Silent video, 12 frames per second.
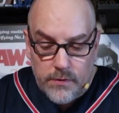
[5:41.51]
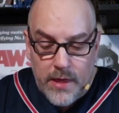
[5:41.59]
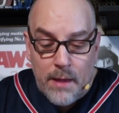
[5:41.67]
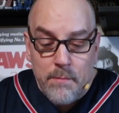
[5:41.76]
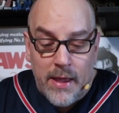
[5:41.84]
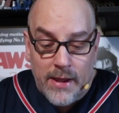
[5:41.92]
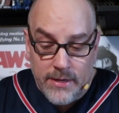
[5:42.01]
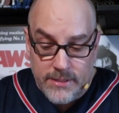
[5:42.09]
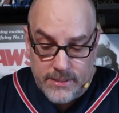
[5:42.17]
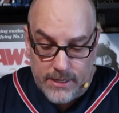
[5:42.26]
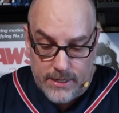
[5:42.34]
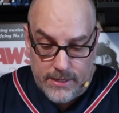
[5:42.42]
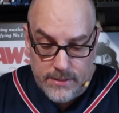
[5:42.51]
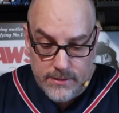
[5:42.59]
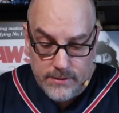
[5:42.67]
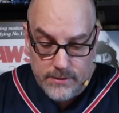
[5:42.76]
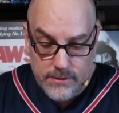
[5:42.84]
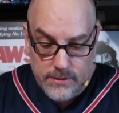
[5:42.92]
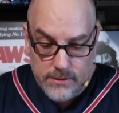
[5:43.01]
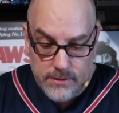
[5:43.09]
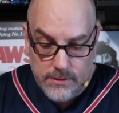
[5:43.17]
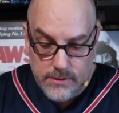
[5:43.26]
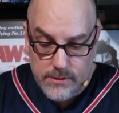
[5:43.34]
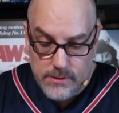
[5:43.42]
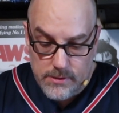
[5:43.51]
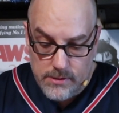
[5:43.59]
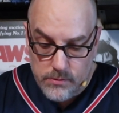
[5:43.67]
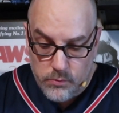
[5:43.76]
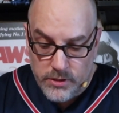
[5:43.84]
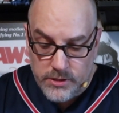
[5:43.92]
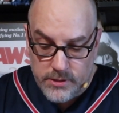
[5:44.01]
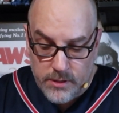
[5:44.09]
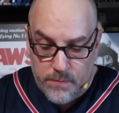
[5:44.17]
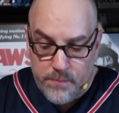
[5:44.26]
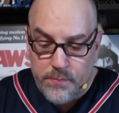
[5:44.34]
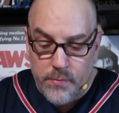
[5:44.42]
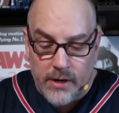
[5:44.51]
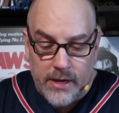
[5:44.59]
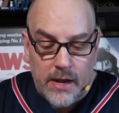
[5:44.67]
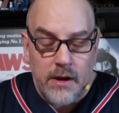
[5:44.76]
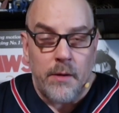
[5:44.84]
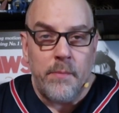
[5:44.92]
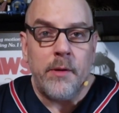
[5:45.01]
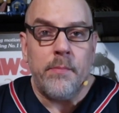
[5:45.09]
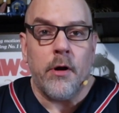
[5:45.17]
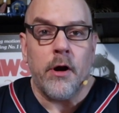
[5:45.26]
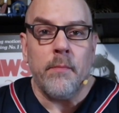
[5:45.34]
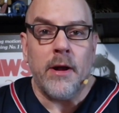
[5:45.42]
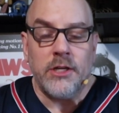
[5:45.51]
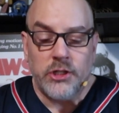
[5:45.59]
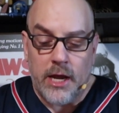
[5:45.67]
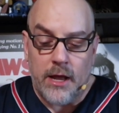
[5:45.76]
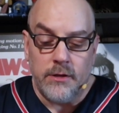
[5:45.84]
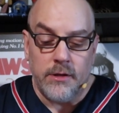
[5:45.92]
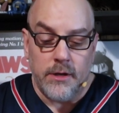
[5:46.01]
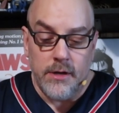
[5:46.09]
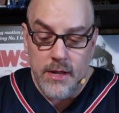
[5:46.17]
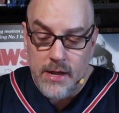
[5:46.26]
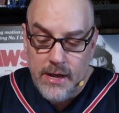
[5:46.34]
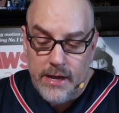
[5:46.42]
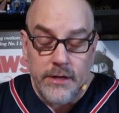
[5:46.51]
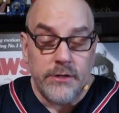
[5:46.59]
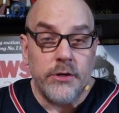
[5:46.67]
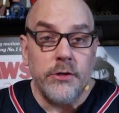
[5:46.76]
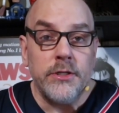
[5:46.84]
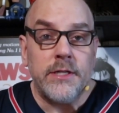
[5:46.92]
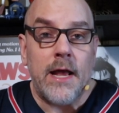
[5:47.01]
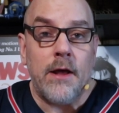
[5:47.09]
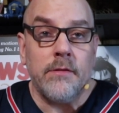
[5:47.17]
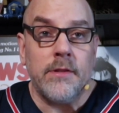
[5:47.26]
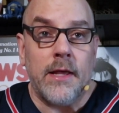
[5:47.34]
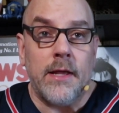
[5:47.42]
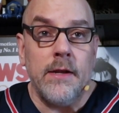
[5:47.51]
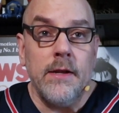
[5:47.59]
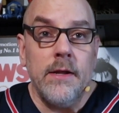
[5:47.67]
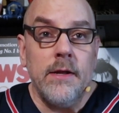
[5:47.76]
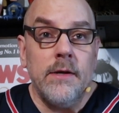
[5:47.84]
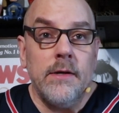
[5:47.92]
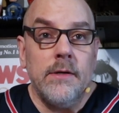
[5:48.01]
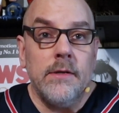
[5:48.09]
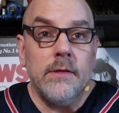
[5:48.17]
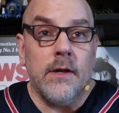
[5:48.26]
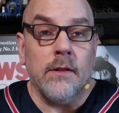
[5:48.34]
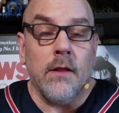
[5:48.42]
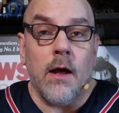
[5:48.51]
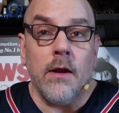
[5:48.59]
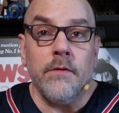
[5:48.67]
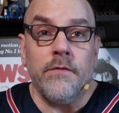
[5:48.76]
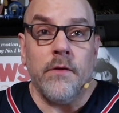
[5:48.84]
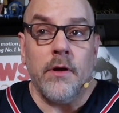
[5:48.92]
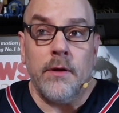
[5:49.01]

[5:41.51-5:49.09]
That magazine was a big part of my childhood, and it turns out that a lot of